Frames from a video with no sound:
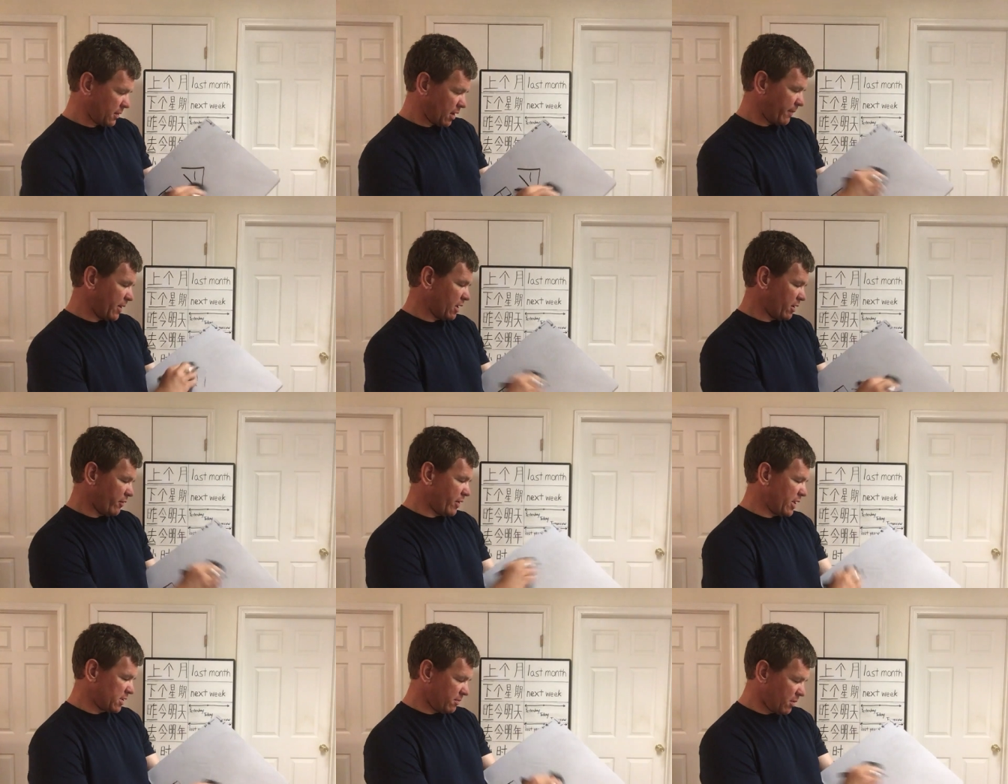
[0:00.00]
I'm going to
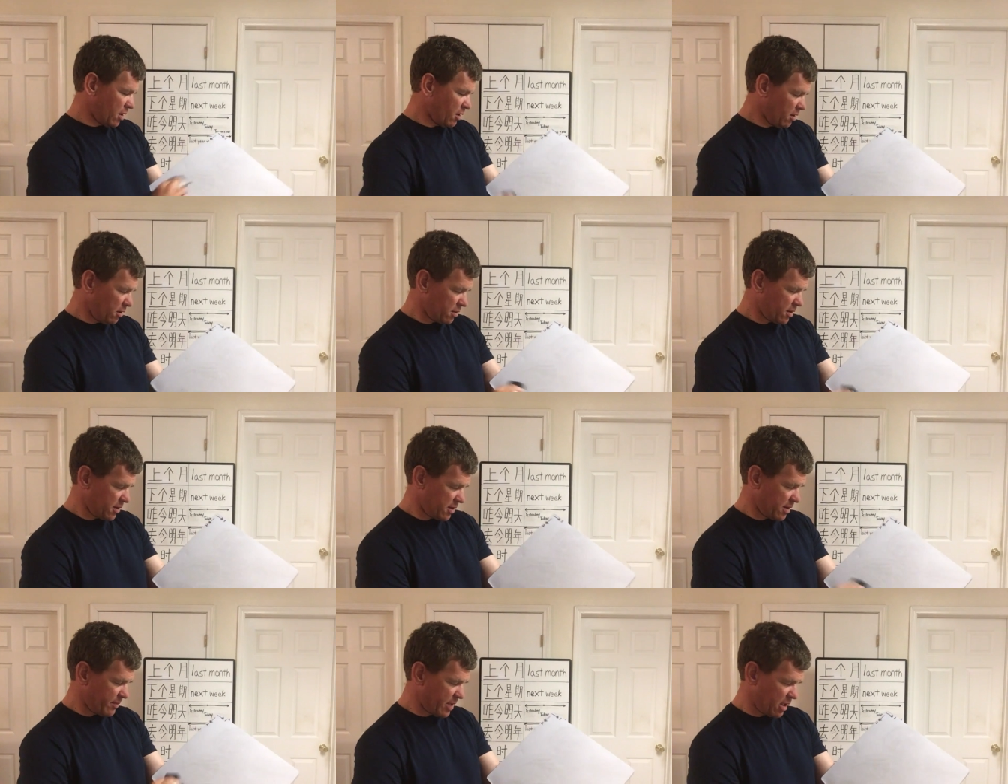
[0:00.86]
erase them all
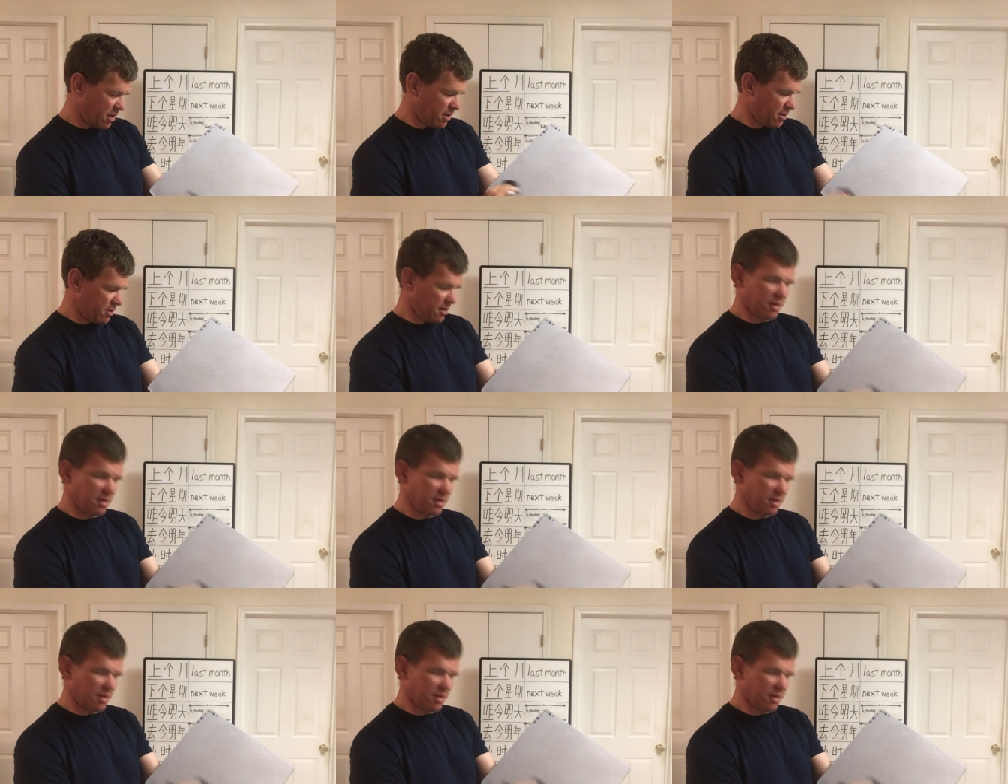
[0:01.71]
because I made it,